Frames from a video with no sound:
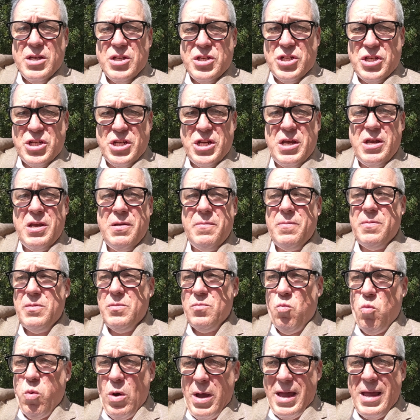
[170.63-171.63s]
she
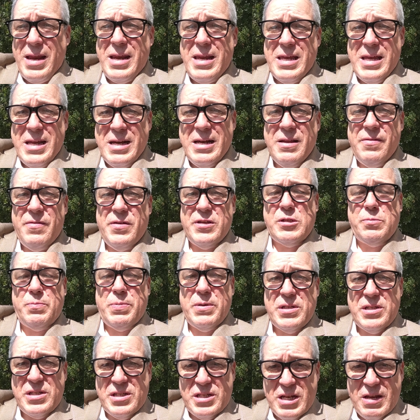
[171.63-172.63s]
went into the
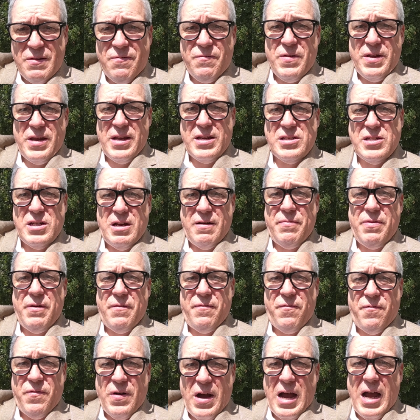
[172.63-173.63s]
specifics of the
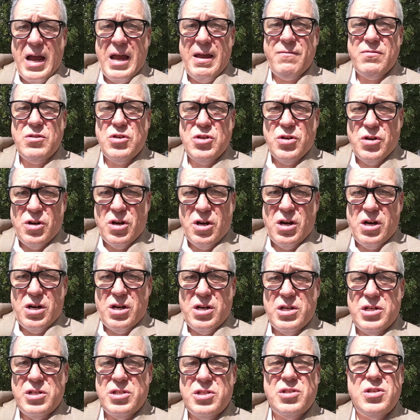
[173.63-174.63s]
five
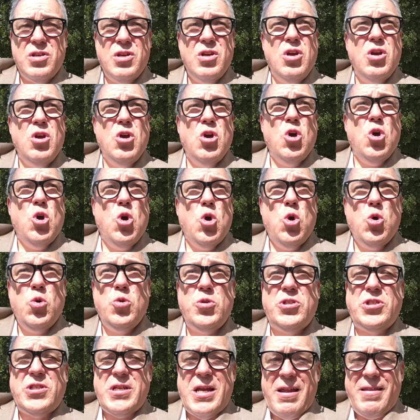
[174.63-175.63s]
jurors who
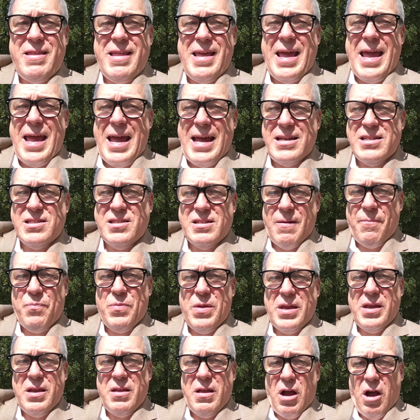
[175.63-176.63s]
said they had
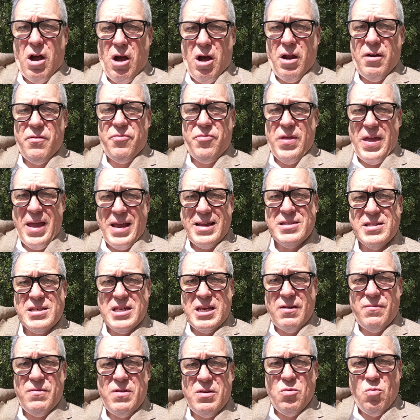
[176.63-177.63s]
something on
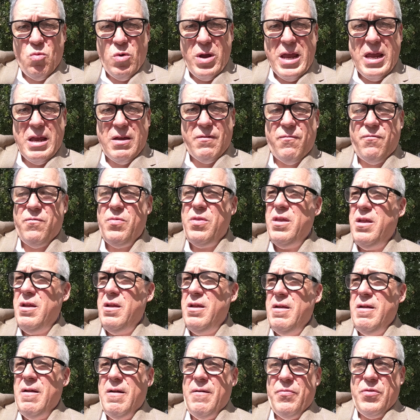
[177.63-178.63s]
Thanksgiving week
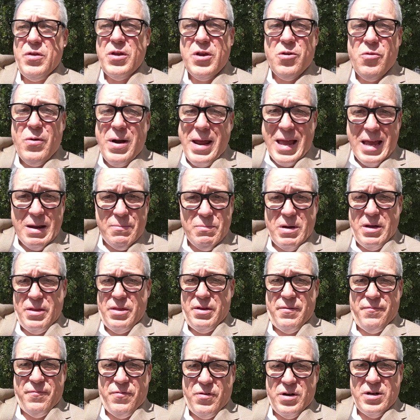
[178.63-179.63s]
the
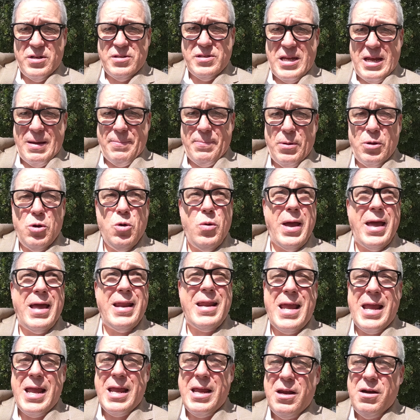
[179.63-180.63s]
grandmother, for example, who
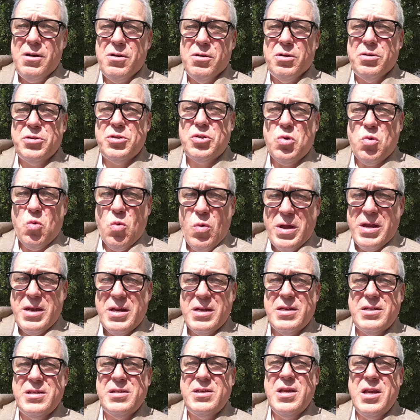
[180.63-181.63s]
had eight year old
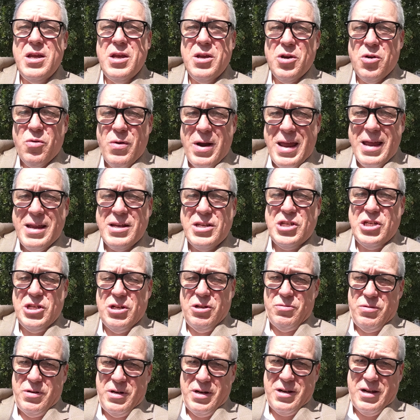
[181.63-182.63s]
twin
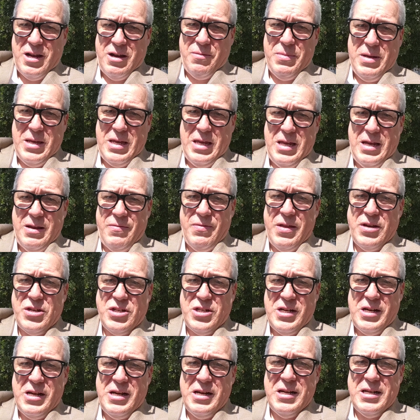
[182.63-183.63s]
grandchildren coming in that
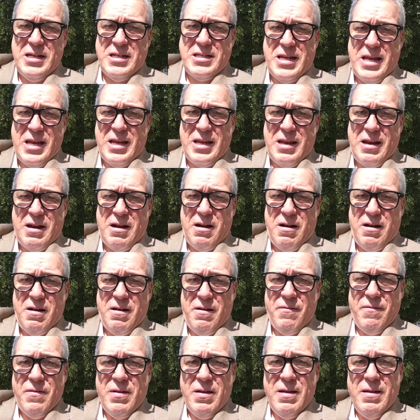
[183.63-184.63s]
she needed to take
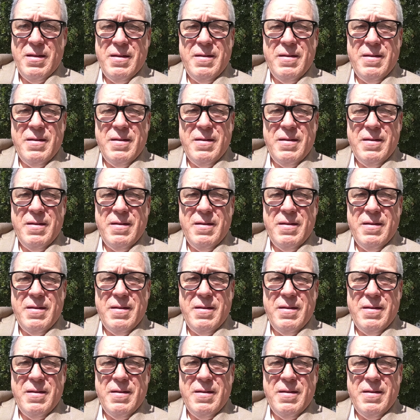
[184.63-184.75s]
care of.